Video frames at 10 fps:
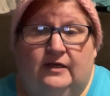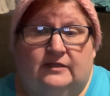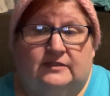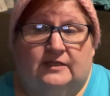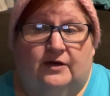
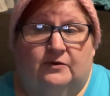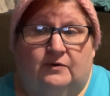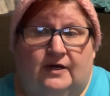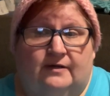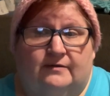So,
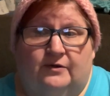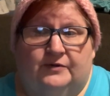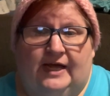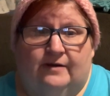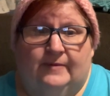no
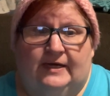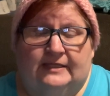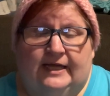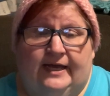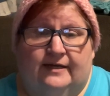doubt about
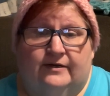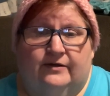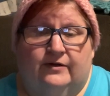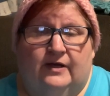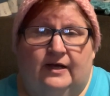that.
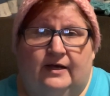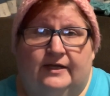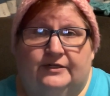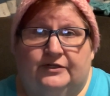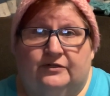
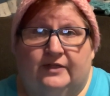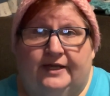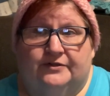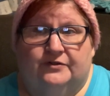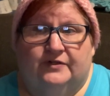And she'll
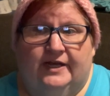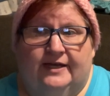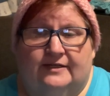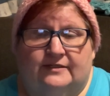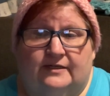answer
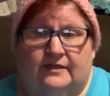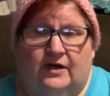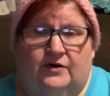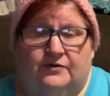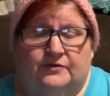texts and
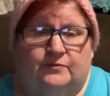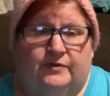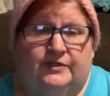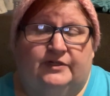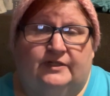calls
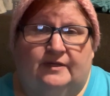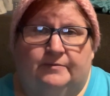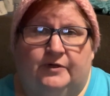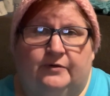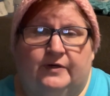when she's up
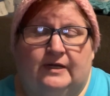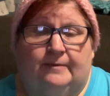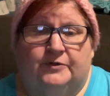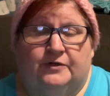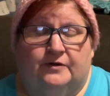to it,
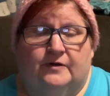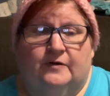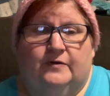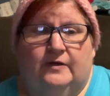I'm sure.